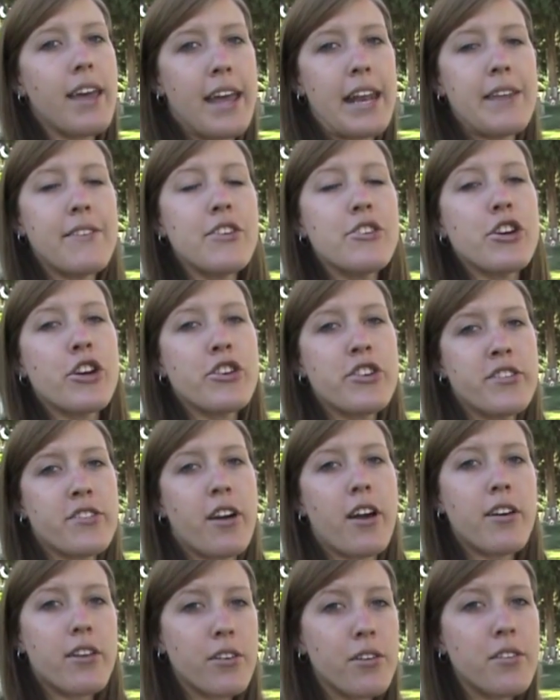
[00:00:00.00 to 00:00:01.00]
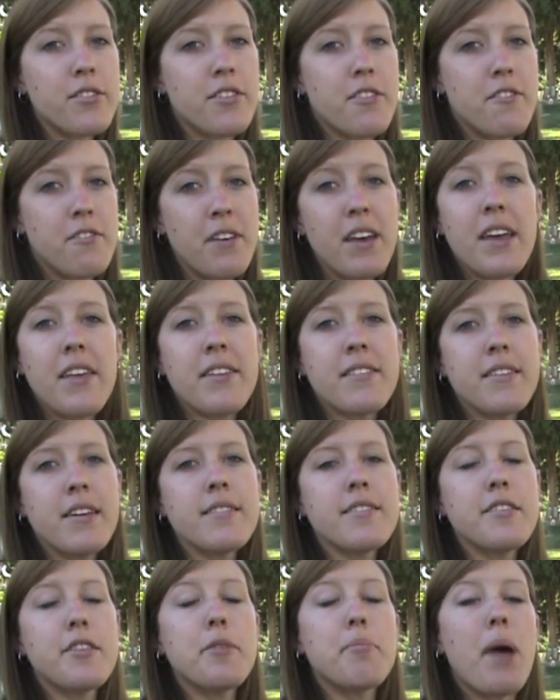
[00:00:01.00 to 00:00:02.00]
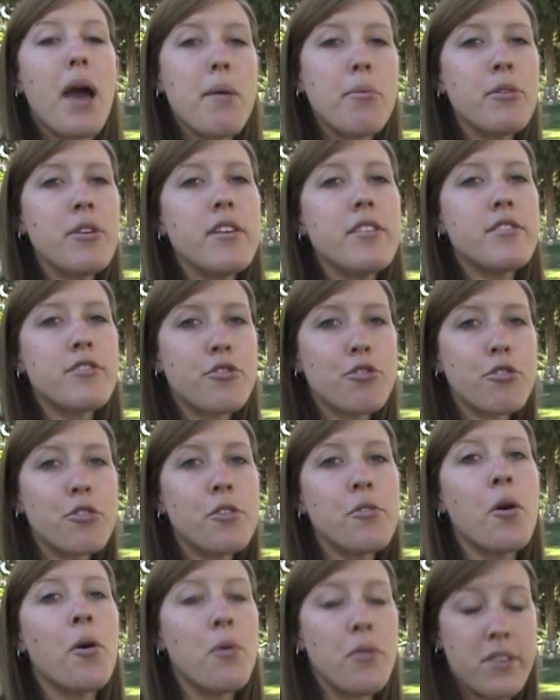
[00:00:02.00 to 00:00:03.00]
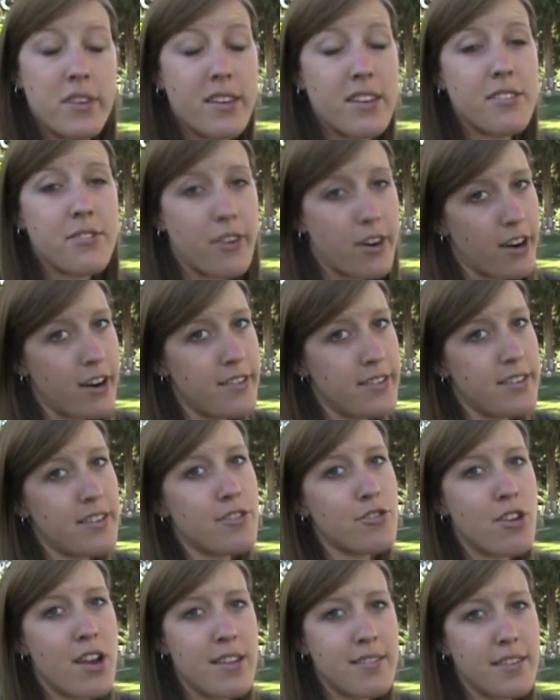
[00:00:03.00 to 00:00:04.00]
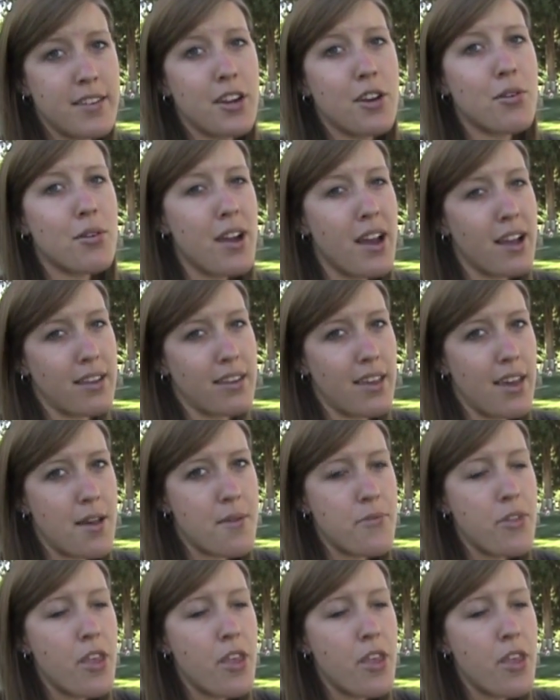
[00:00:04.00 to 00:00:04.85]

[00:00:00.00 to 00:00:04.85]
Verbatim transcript: 8 of the Church's Articles of Faith says that the Bible is true only as far as it is translated correctly.